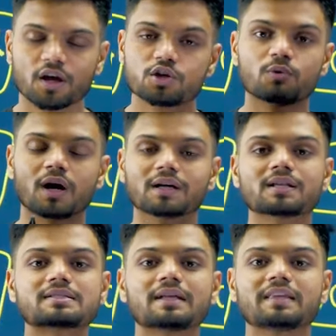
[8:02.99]
You will
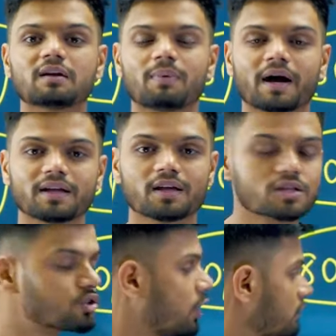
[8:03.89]
understand that by
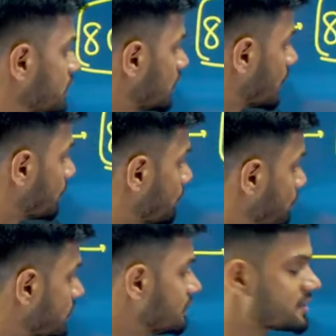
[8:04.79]
solving
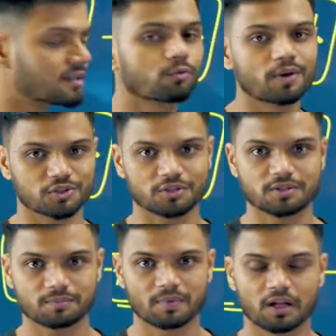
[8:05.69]
previous year
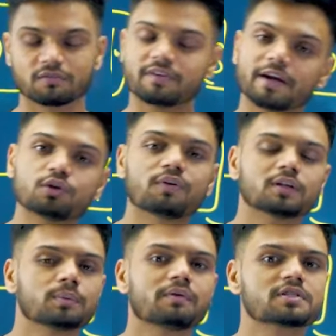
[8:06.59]
questions. Where do you find
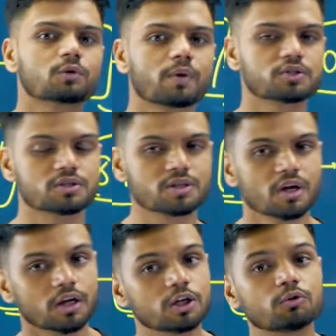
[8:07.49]
the previous year questions?
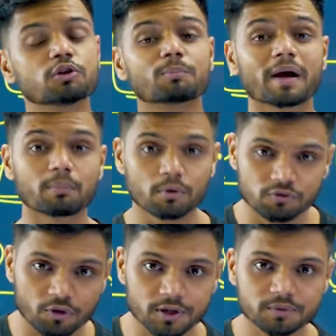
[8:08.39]
Do you need to buy a book
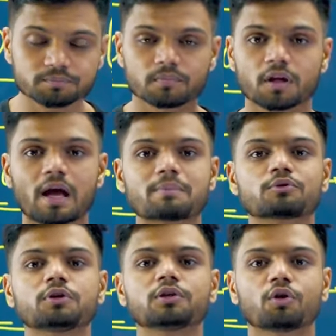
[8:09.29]
for it?
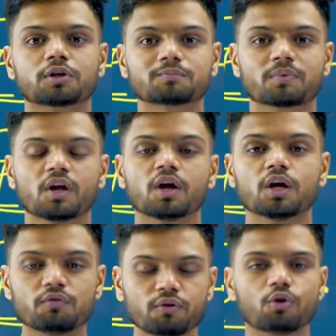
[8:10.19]
Absolutely not.
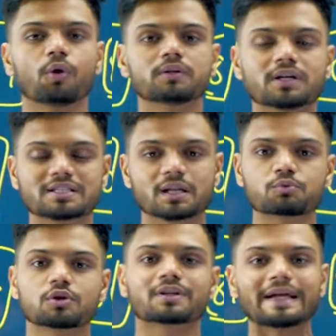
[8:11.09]
If you go in the
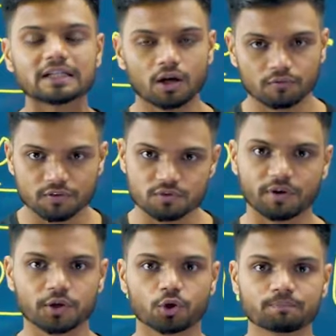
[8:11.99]
description right now of this
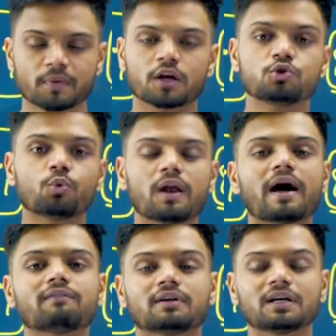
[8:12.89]
video, you will
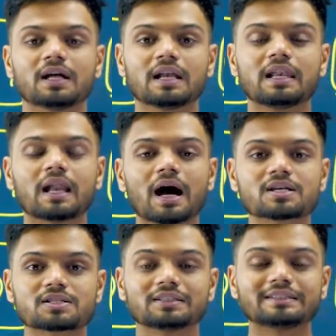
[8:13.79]
have a
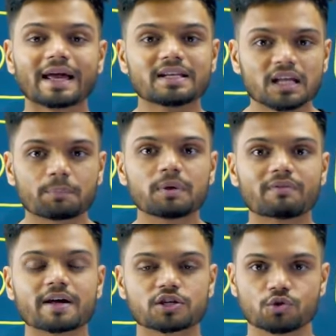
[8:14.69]
last 10 year
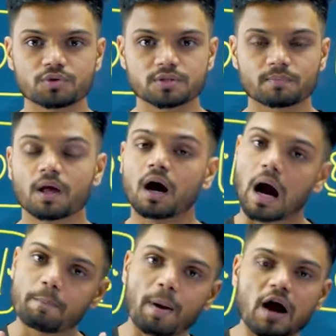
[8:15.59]
PYQs.
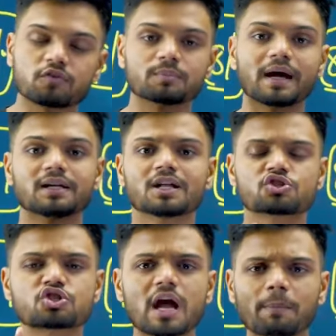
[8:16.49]
Apart from that,
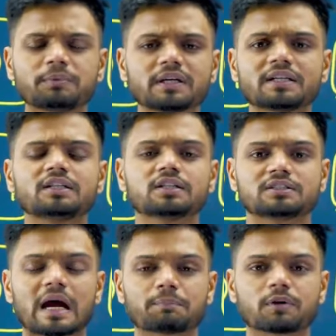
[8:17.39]
chapter
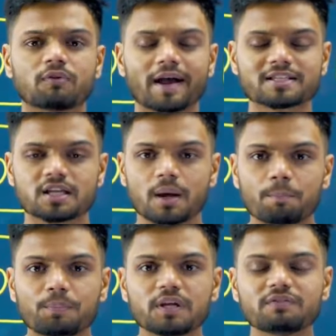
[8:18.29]
wise
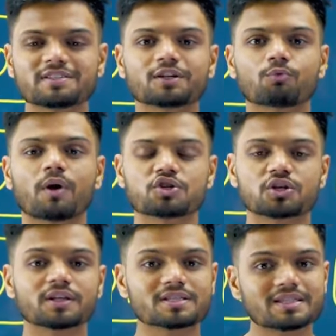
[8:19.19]
previous year
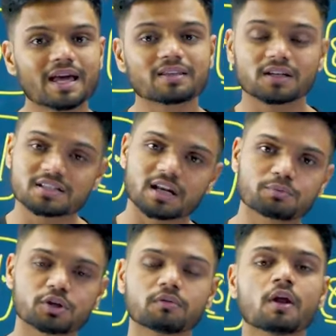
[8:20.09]
question is there in the
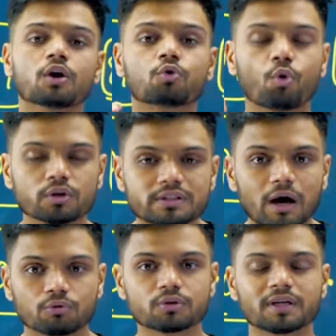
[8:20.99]
description. Go
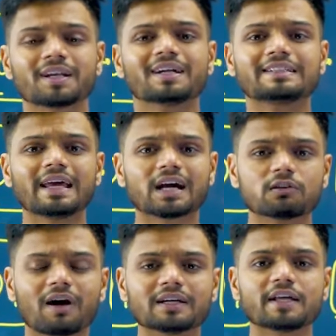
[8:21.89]
download it, take
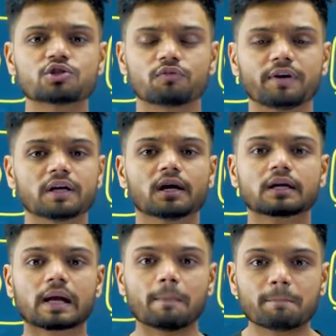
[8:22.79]
advantage of it
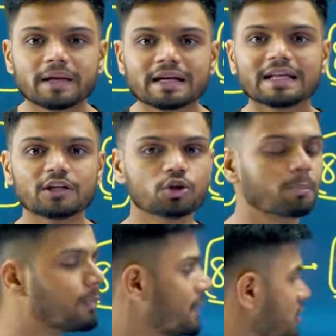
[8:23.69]
completely in your
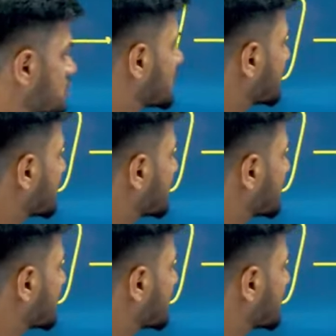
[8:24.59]
preparation.